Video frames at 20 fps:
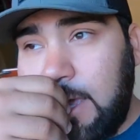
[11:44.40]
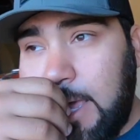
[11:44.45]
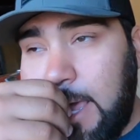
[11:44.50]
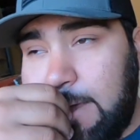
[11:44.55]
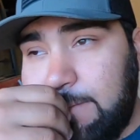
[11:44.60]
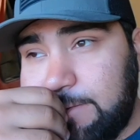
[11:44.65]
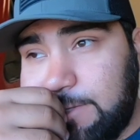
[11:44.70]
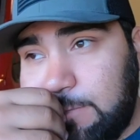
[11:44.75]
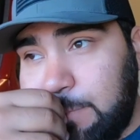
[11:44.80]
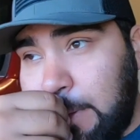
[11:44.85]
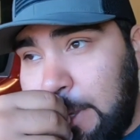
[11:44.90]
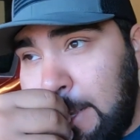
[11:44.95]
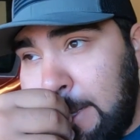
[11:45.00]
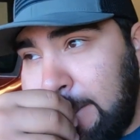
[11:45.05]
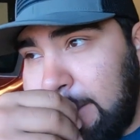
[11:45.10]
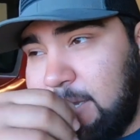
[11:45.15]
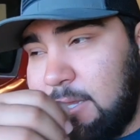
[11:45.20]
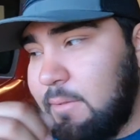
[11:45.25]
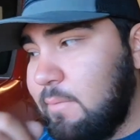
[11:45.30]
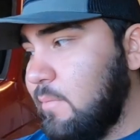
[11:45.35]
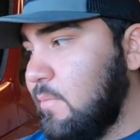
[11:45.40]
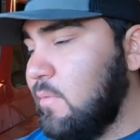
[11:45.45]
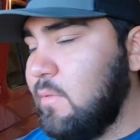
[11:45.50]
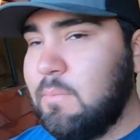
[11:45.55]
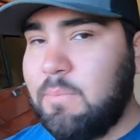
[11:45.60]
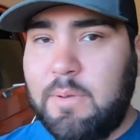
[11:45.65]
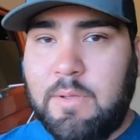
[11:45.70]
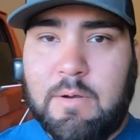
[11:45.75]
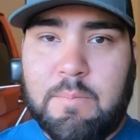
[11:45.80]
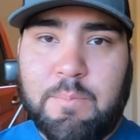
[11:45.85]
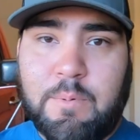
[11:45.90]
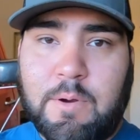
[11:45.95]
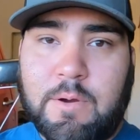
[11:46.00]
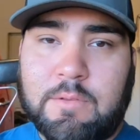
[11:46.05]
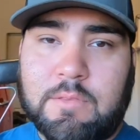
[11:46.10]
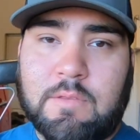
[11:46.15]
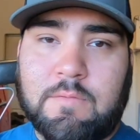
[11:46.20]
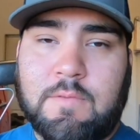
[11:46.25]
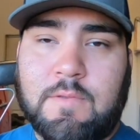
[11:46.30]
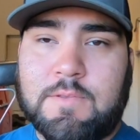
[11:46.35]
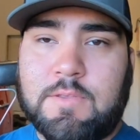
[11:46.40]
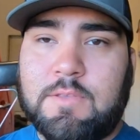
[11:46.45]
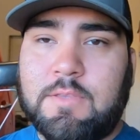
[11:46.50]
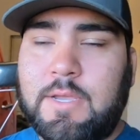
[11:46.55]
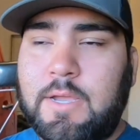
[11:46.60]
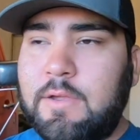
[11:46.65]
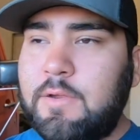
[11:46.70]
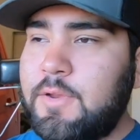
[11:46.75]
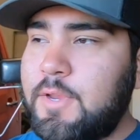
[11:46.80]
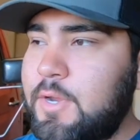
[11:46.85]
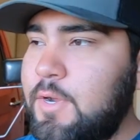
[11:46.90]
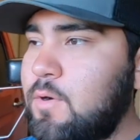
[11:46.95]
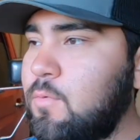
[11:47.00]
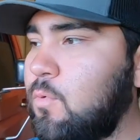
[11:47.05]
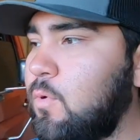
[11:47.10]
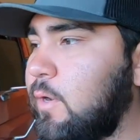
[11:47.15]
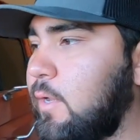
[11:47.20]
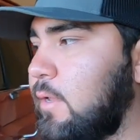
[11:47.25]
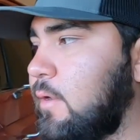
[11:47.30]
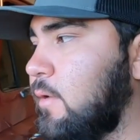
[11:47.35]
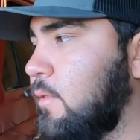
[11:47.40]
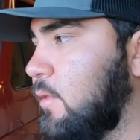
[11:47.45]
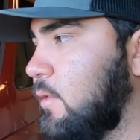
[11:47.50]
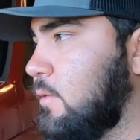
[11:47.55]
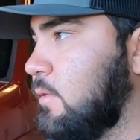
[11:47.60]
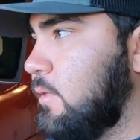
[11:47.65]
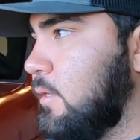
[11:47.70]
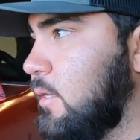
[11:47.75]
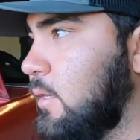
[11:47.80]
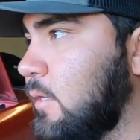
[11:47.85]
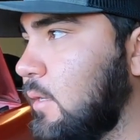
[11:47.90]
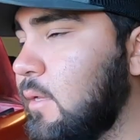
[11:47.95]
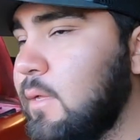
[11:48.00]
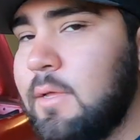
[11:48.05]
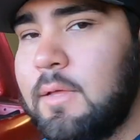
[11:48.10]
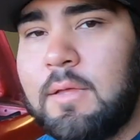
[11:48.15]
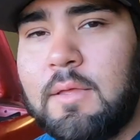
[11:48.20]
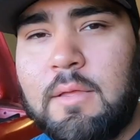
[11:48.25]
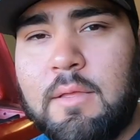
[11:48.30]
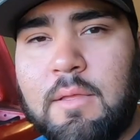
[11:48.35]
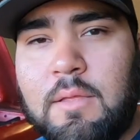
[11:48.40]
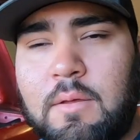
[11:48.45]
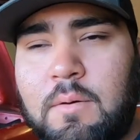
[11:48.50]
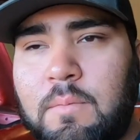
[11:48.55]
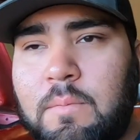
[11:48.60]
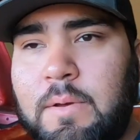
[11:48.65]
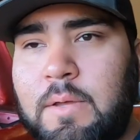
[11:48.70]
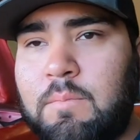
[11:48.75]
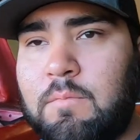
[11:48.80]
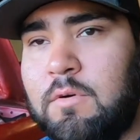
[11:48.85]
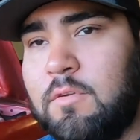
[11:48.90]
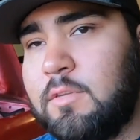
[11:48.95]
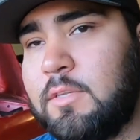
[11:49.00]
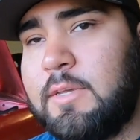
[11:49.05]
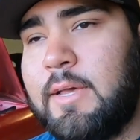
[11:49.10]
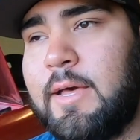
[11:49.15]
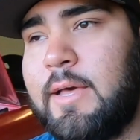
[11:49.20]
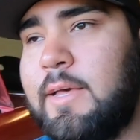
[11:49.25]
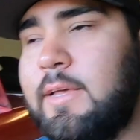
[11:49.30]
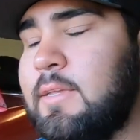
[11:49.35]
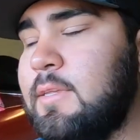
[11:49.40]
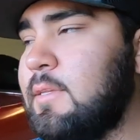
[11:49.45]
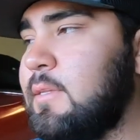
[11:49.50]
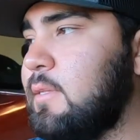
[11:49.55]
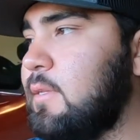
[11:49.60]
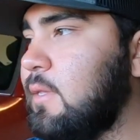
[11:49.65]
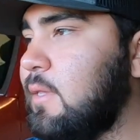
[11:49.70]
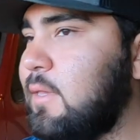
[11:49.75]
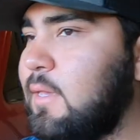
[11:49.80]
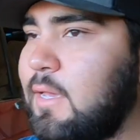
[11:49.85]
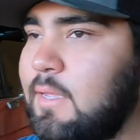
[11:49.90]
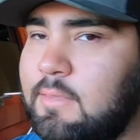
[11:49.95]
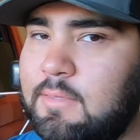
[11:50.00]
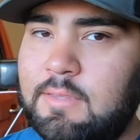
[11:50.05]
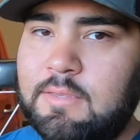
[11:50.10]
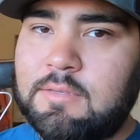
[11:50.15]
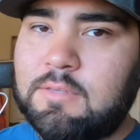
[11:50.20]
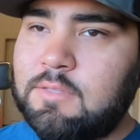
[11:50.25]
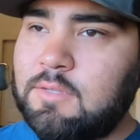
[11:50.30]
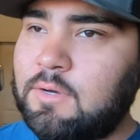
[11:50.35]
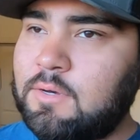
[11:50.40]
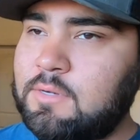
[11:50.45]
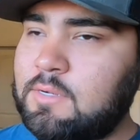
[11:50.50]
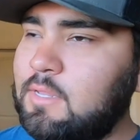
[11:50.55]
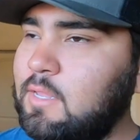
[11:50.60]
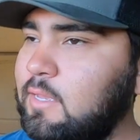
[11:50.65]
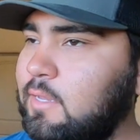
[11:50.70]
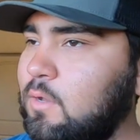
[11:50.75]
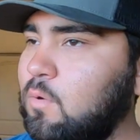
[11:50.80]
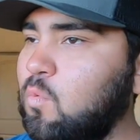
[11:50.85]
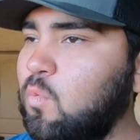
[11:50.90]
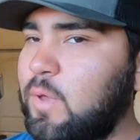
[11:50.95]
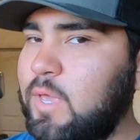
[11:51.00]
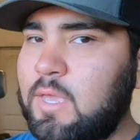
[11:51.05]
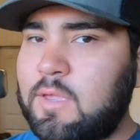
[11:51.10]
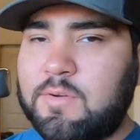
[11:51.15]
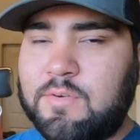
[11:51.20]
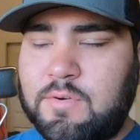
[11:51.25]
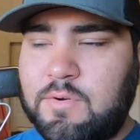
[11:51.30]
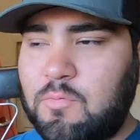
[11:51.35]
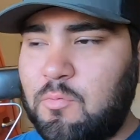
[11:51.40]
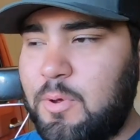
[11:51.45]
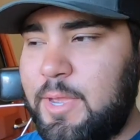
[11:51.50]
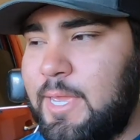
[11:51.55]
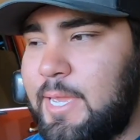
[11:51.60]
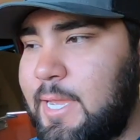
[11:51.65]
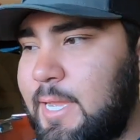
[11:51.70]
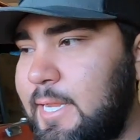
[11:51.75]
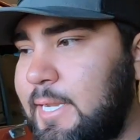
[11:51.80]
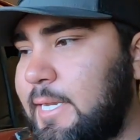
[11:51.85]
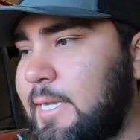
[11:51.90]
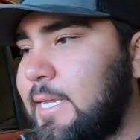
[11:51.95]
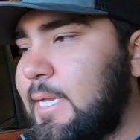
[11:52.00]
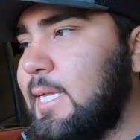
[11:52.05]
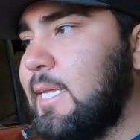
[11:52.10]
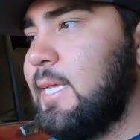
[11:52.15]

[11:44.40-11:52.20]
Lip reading: have spent the better part of this entire year working on this thing, when most guys get this done in like a week or a weekend.